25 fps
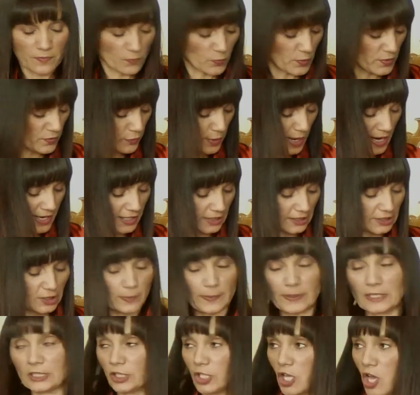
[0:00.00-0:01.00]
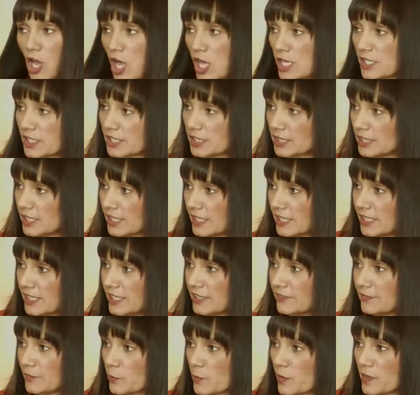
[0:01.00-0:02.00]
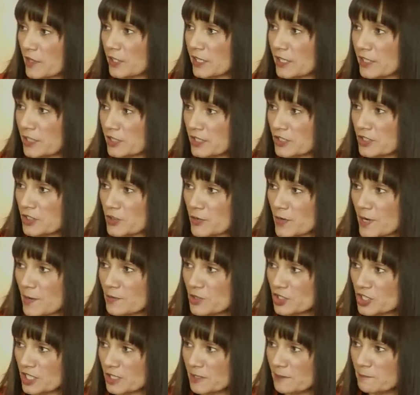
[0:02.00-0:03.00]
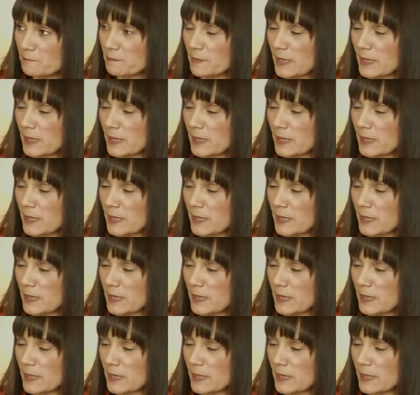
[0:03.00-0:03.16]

we ran a little bit long, even with our little interruption.